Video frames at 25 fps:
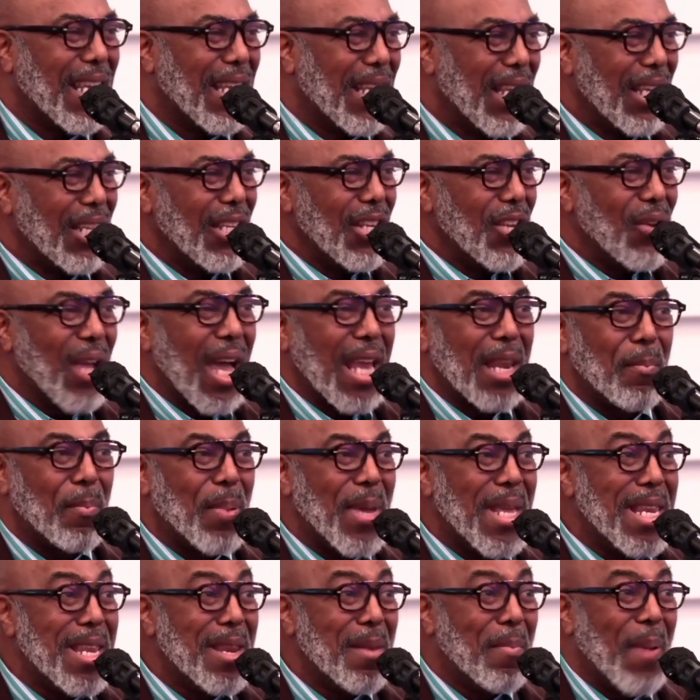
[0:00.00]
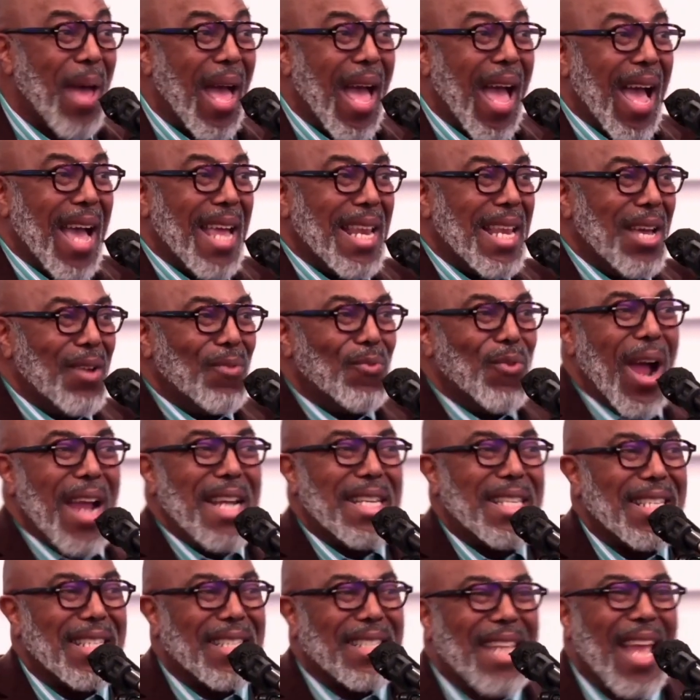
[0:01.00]
you got to pen in a pad. Write
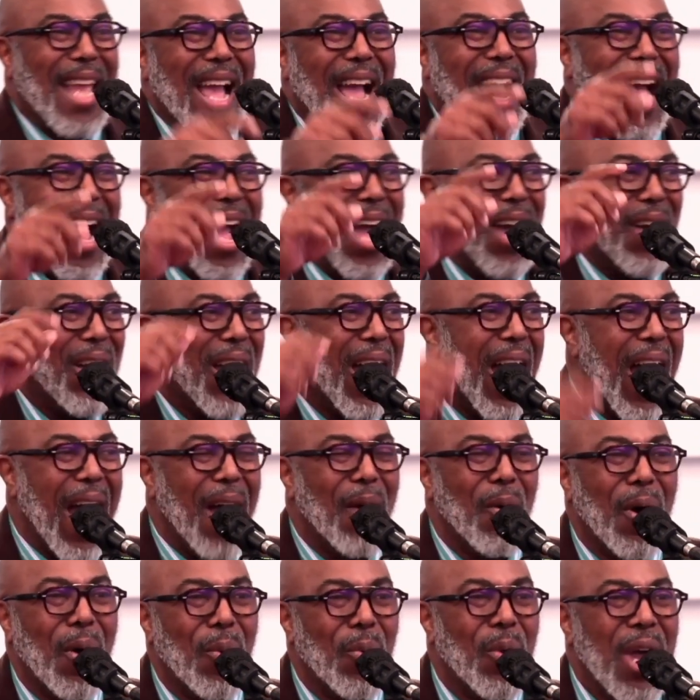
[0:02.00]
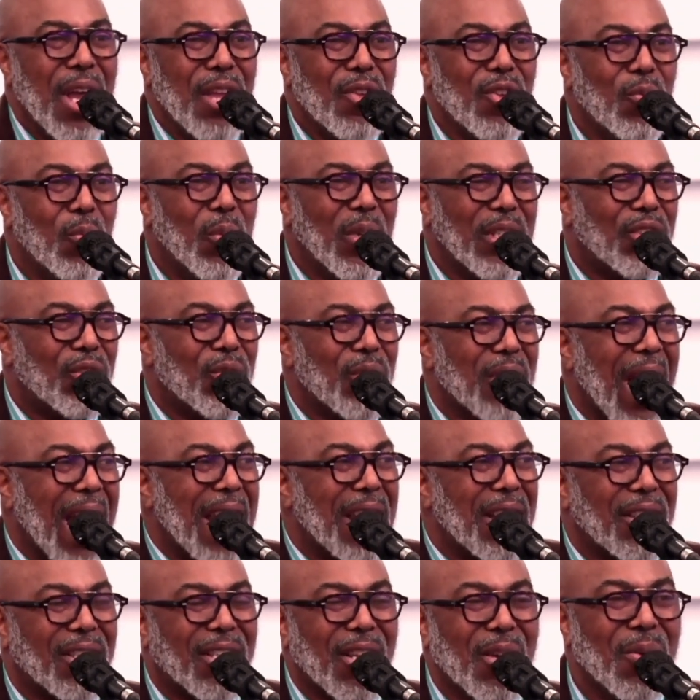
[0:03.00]
this down. I, I, you, what you got to
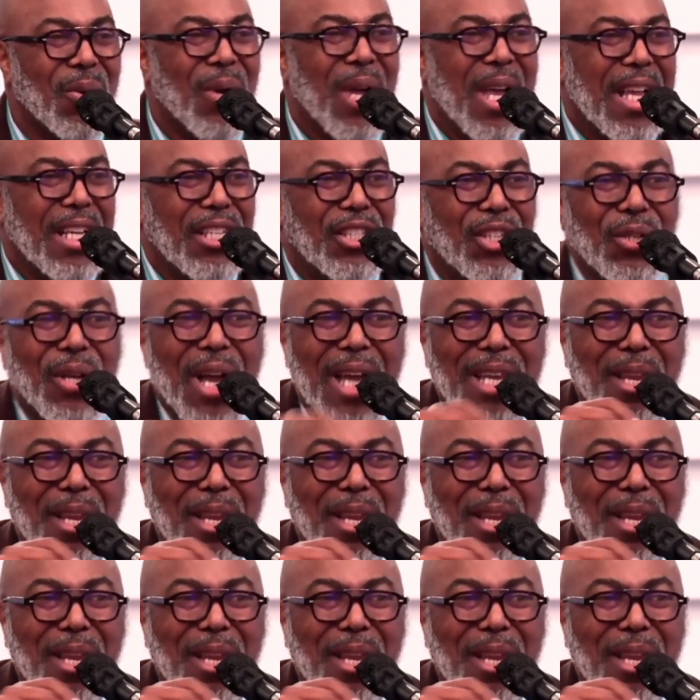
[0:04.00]
do is you got to